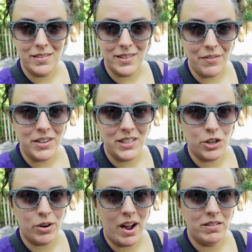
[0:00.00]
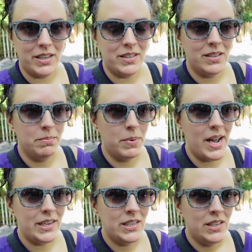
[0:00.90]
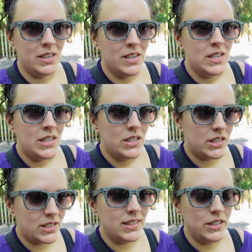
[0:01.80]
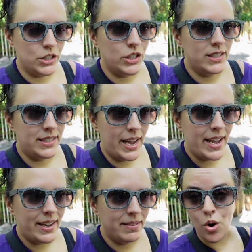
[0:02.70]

Definitely crowded, but still a good day.